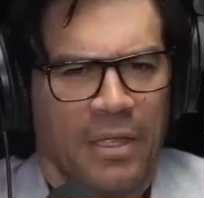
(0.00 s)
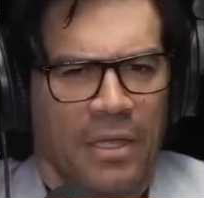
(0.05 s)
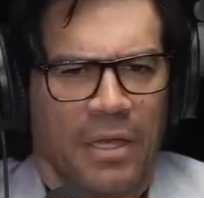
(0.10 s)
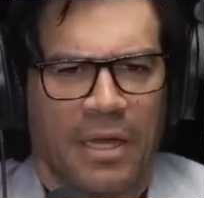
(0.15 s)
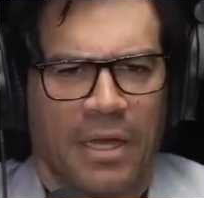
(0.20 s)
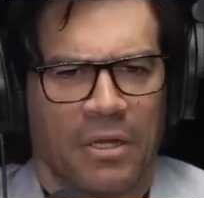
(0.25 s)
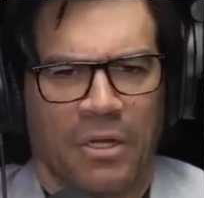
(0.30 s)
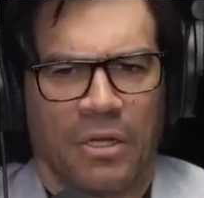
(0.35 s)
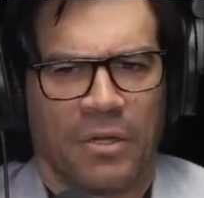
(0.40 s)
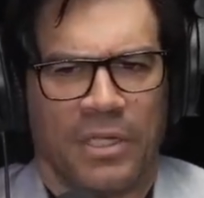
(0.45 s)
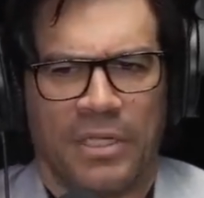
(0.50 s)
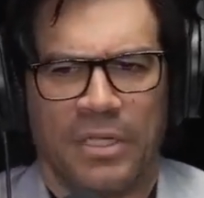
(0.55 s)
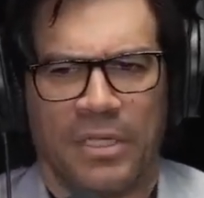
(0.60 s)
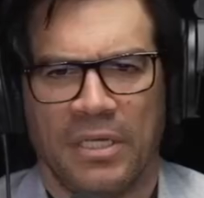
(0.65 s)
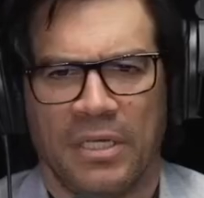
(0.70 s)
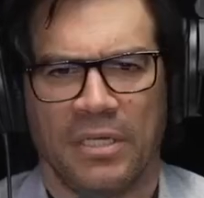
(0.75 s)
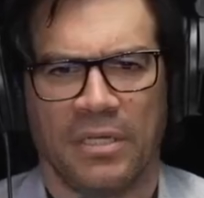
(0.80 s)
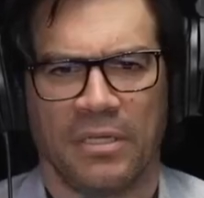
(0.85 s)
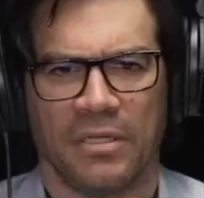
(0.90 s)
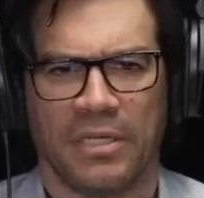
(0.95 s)
I don't know.
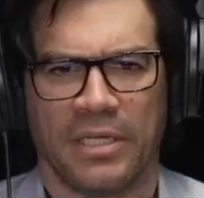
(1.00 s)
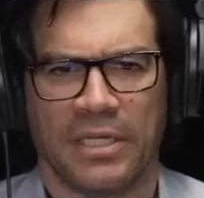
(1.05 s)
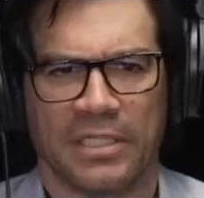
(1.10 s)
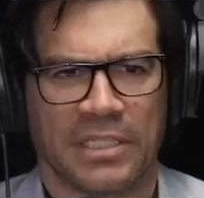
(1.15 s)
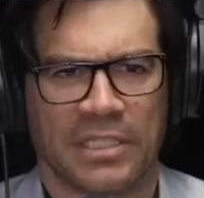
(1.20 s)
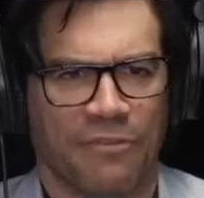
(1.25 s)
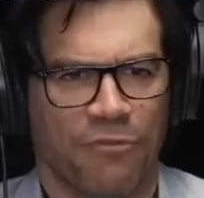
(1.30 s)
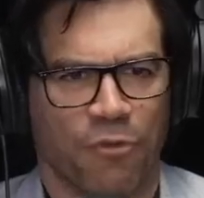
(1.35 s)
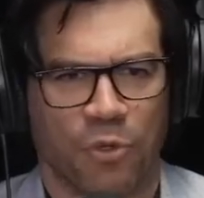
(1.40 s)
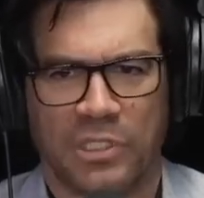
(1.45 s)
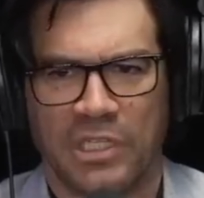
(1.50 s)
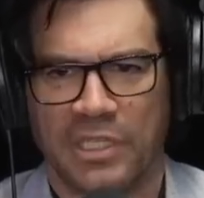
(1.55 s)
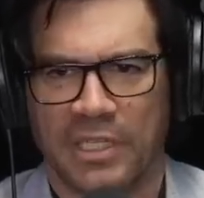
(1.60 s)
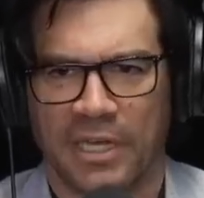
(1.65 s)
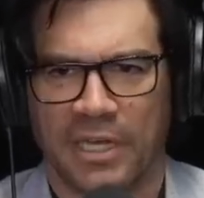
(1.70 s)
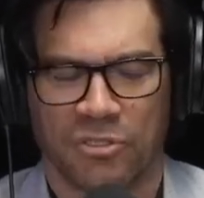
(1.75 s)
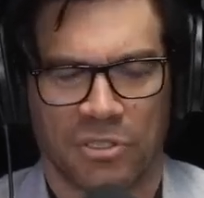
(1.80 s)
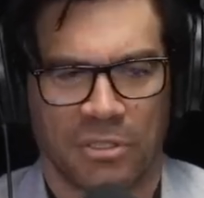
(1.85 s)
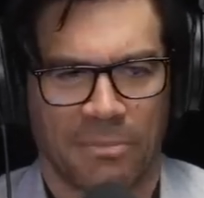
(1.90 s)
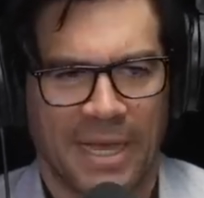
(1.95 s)
He gets like
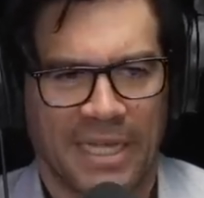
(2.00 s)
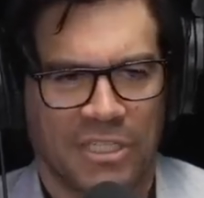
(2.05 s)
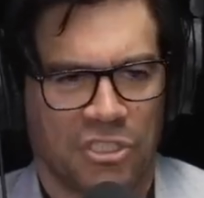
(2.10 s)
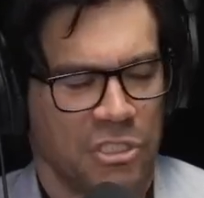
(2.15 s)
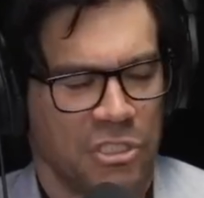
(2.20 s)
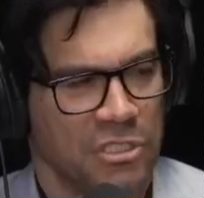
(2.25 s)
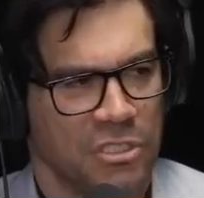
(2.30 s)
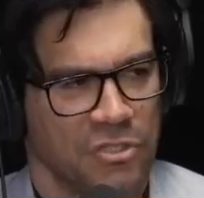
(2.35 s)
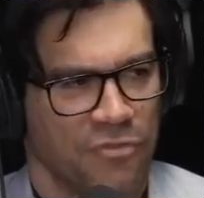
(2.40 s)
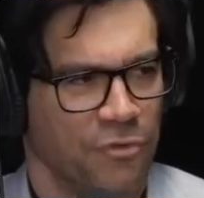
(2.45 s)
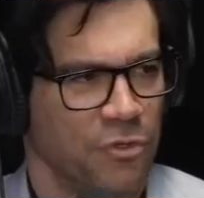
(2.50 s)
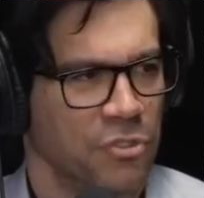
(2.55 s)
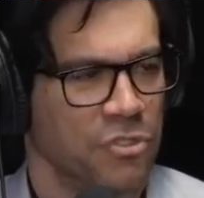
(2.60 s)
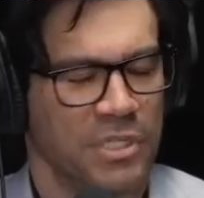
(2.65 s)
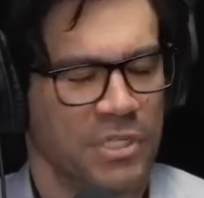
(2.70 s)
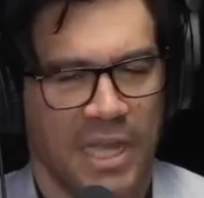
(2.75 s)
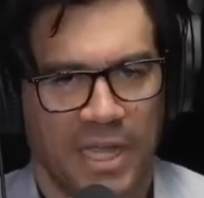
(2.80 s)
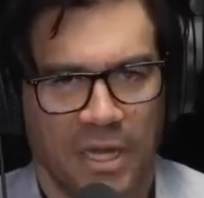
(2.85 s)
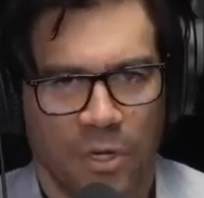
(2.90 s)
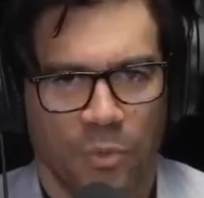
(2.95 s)
14,000 matches his first
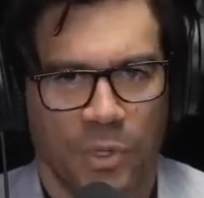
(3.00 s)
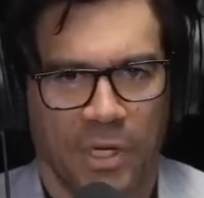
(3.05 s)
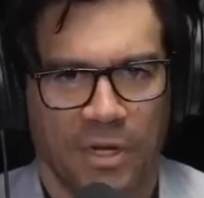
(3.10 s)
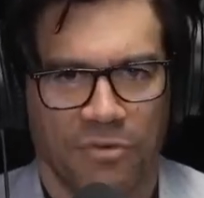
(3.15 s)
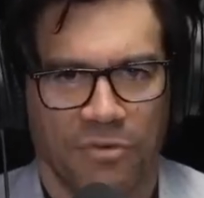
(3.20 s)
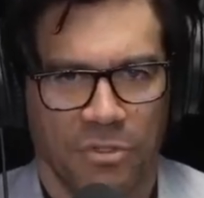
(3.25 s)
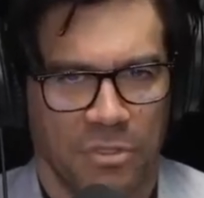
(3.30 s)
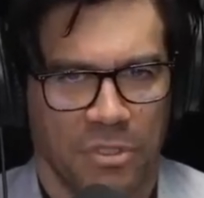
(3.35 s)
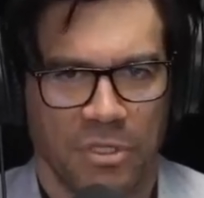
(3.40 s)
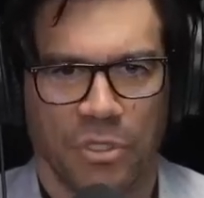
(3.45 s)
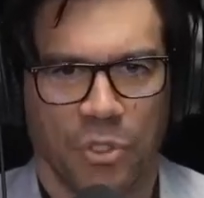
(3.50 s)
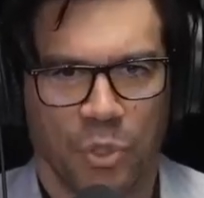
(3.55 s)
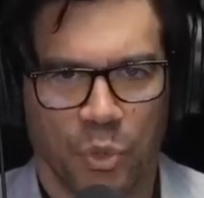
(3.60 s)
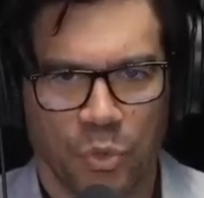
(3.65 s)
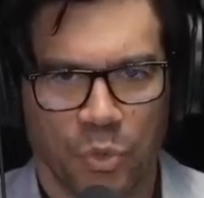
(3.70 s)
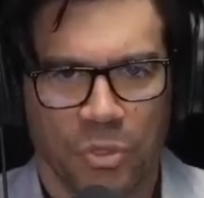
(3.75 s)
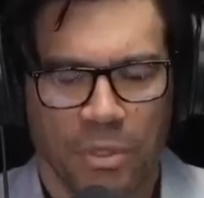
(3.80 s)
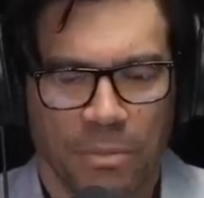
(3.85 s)
day or whatever. You can Google.